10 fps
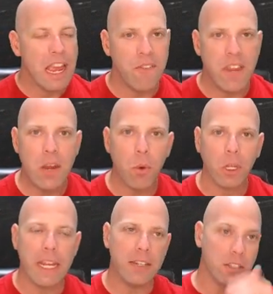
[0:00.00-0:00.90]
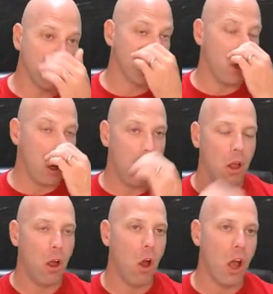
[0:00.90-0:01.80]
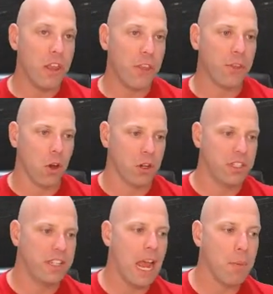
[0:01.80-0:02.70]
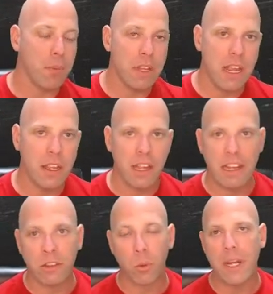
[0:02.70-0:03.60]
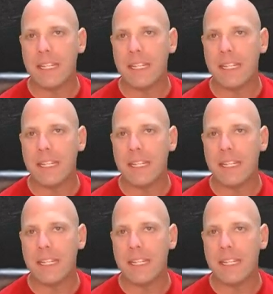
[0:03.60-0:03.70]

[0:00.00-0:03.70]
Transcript: if he releases the ball on the third step, and, and three